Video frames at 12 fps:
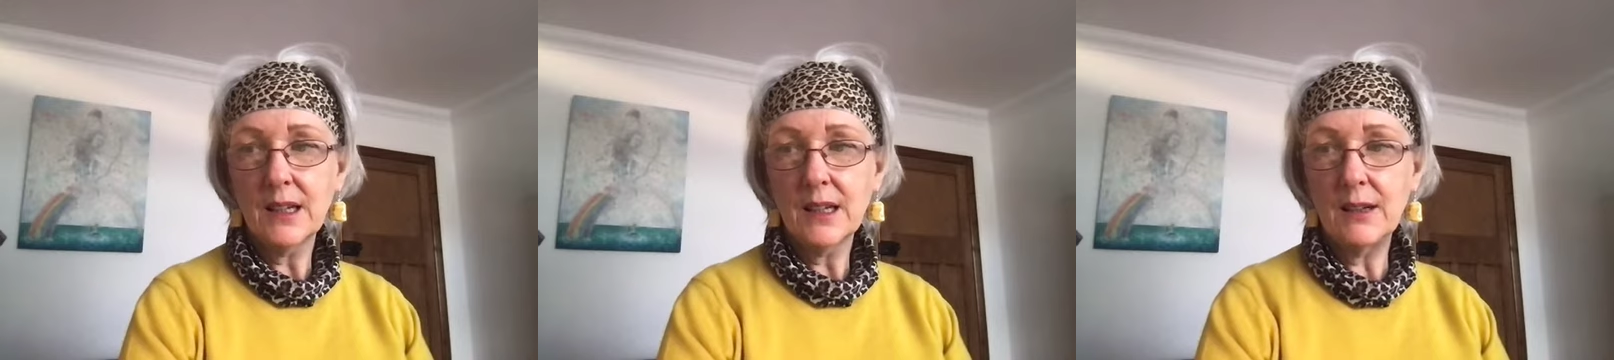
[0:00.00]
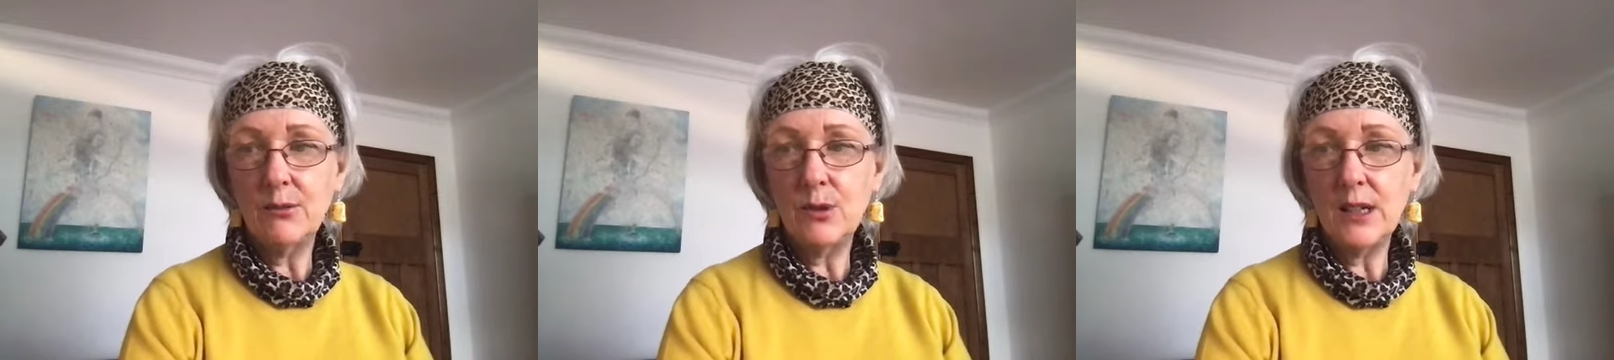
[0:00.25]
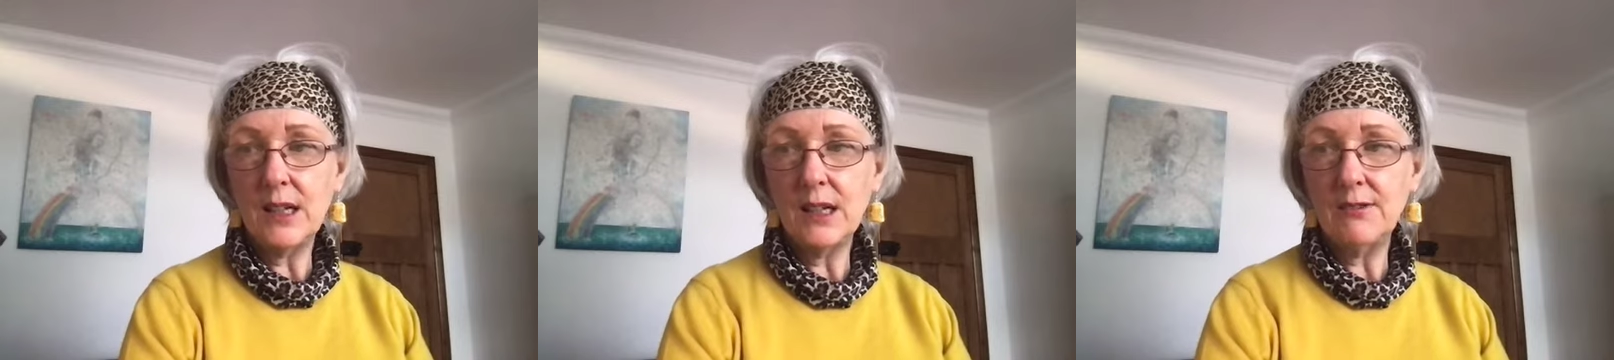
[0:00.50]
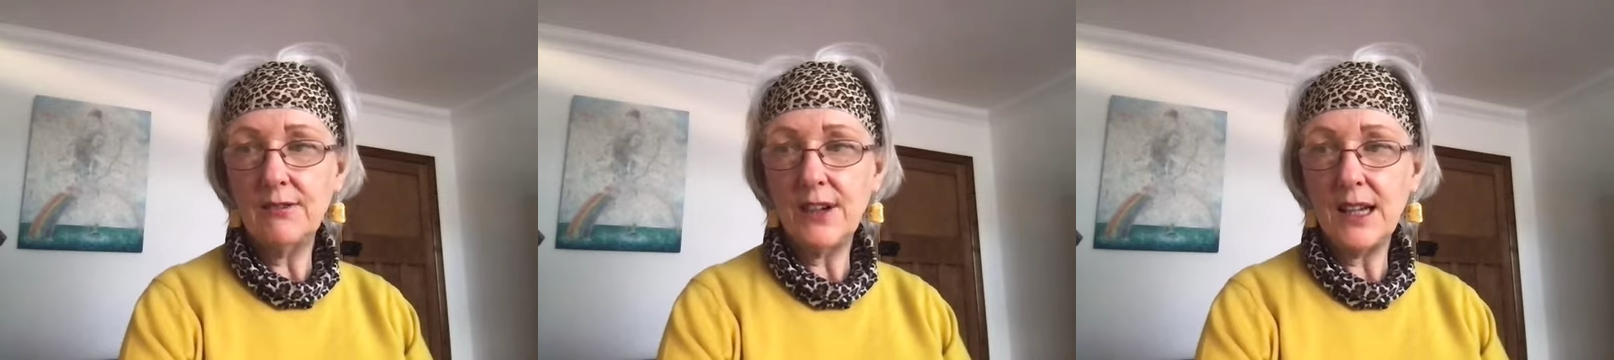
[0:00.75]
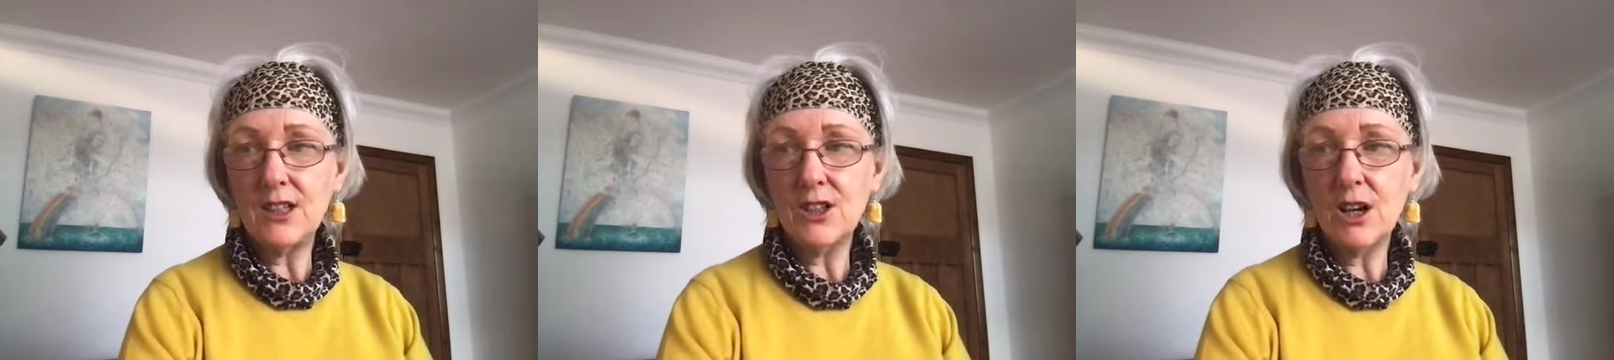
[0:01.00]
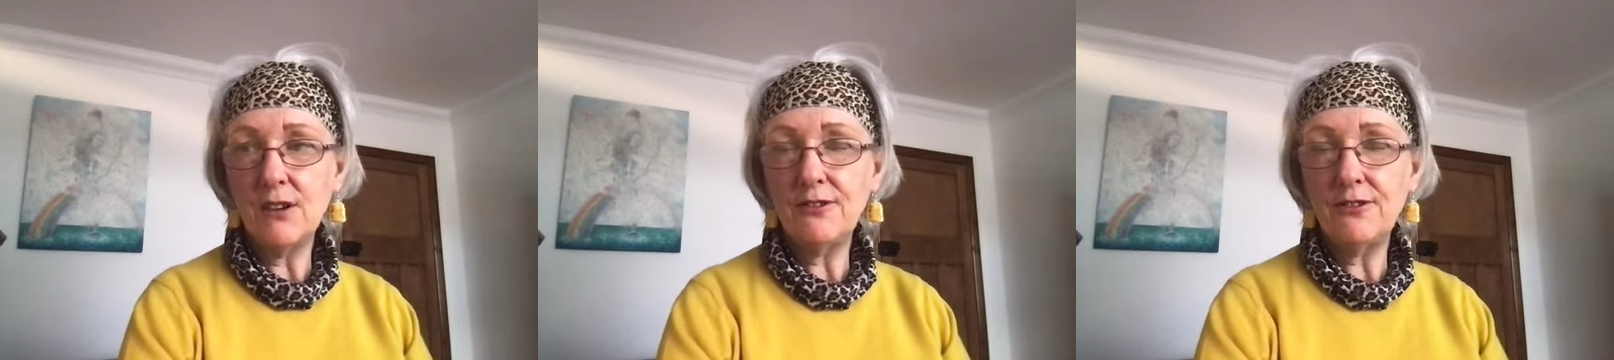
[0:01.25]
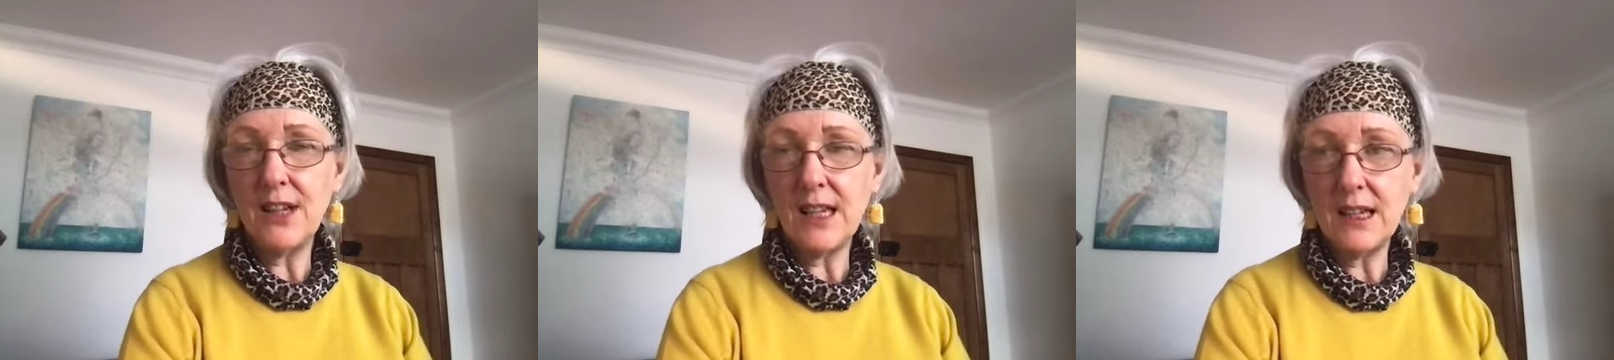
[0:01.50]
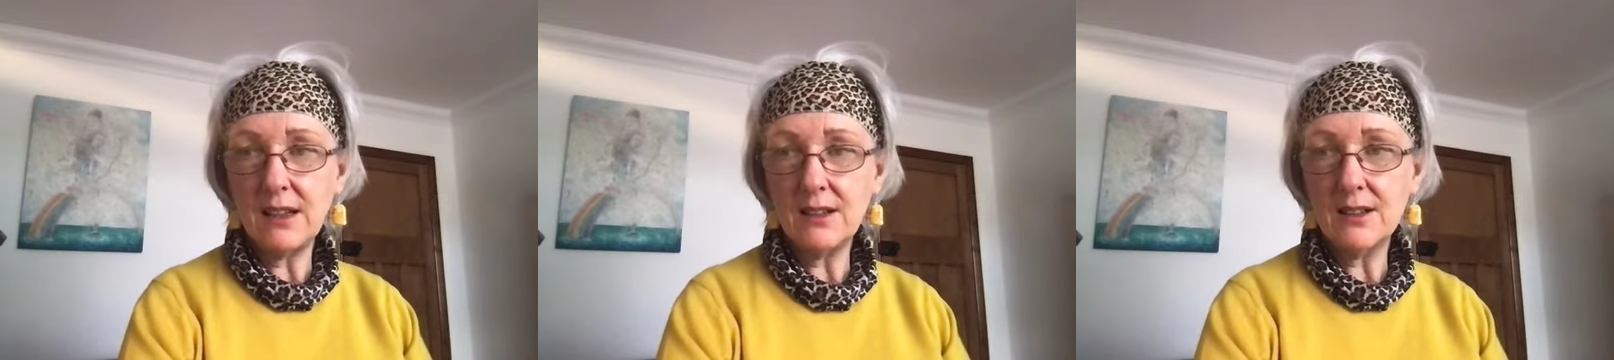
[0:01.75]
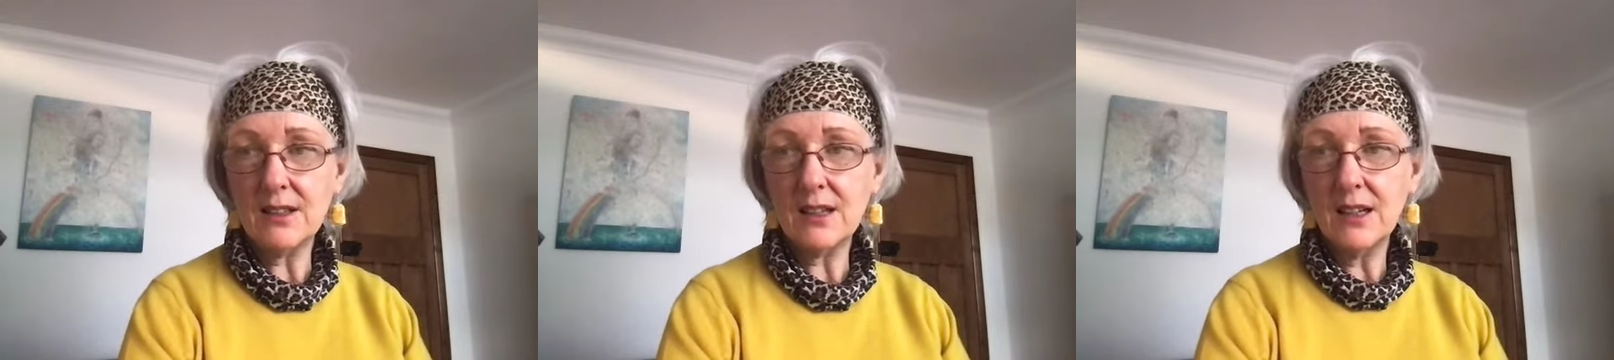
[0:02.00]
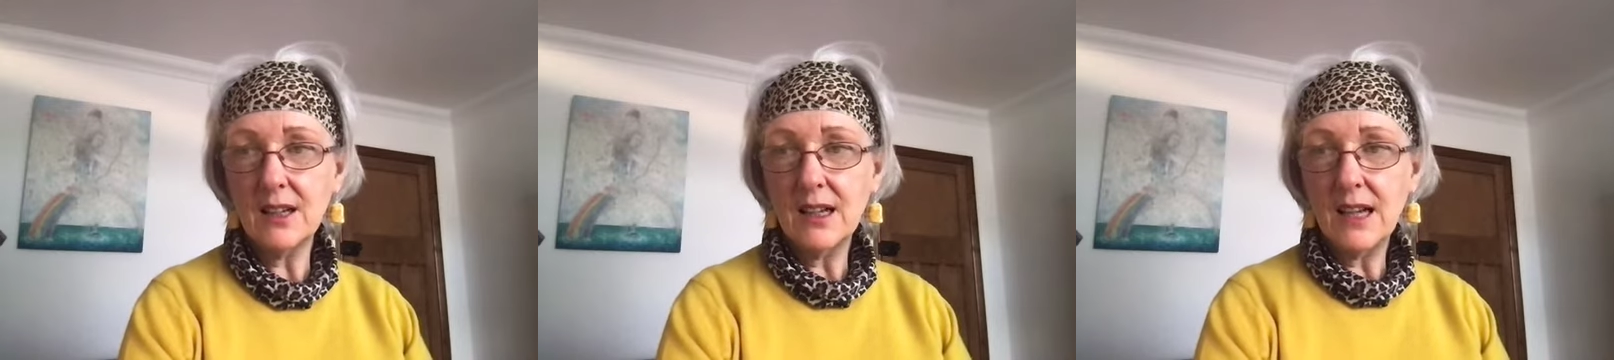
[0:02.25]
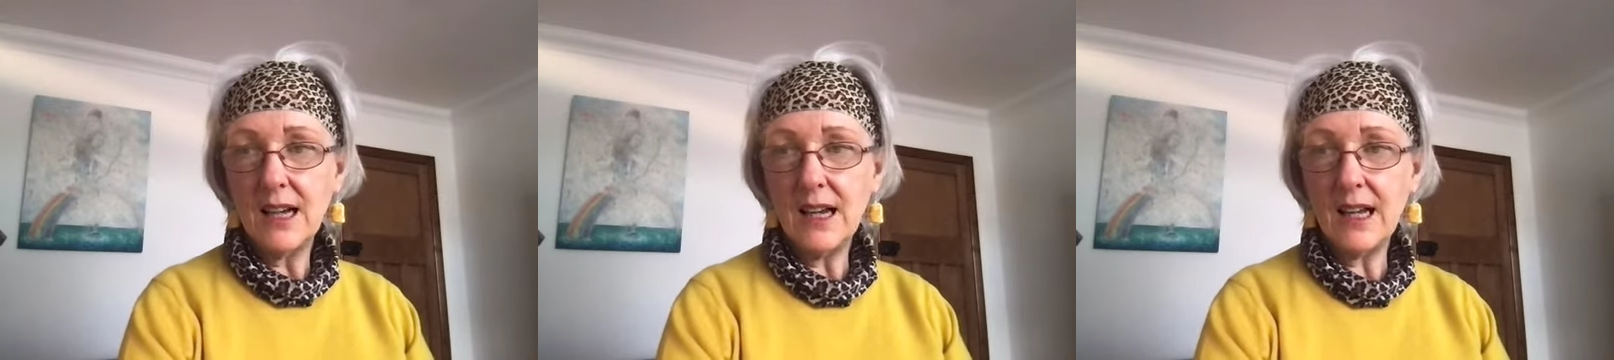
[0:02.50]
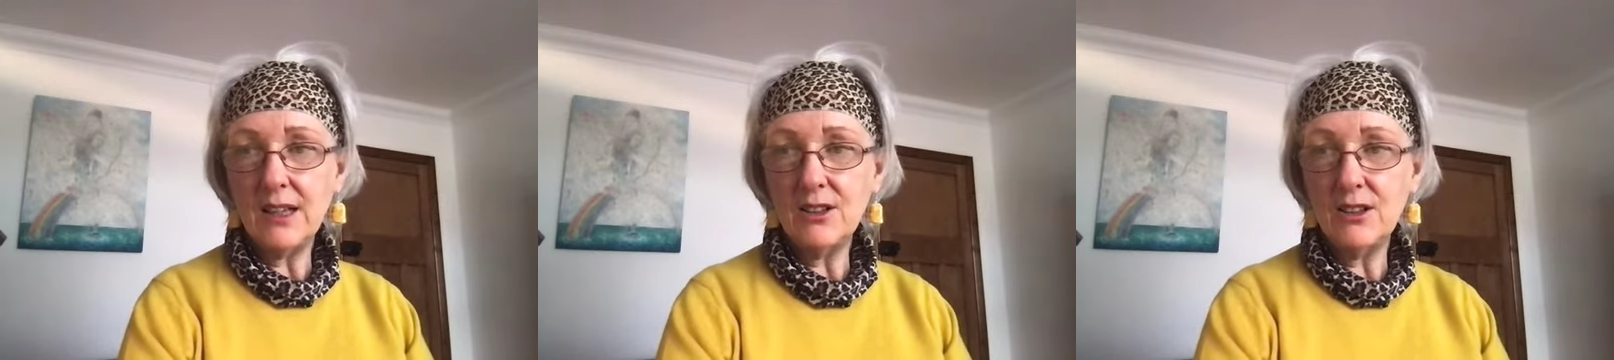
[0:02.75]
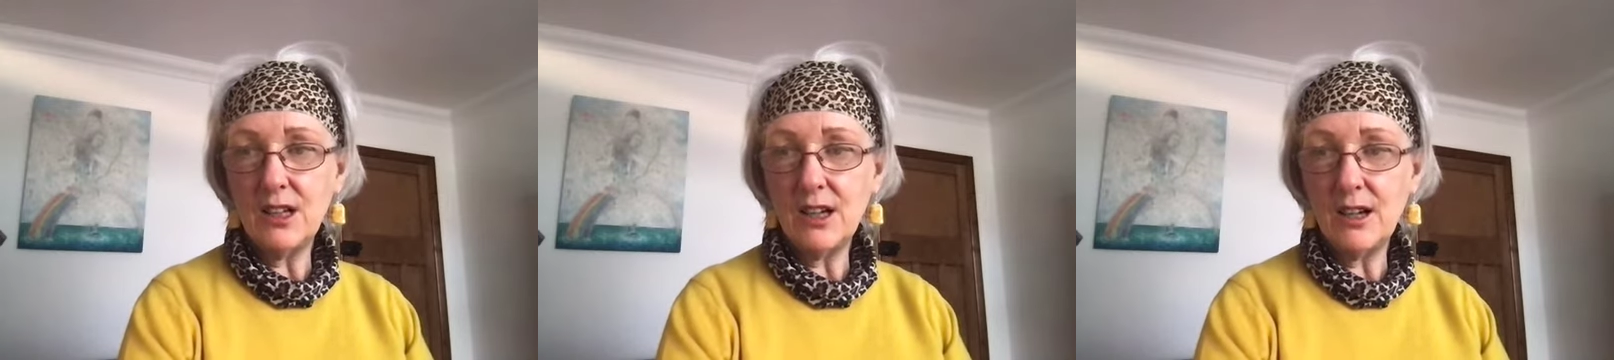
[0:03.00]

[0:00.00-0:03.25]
if we can face our fears and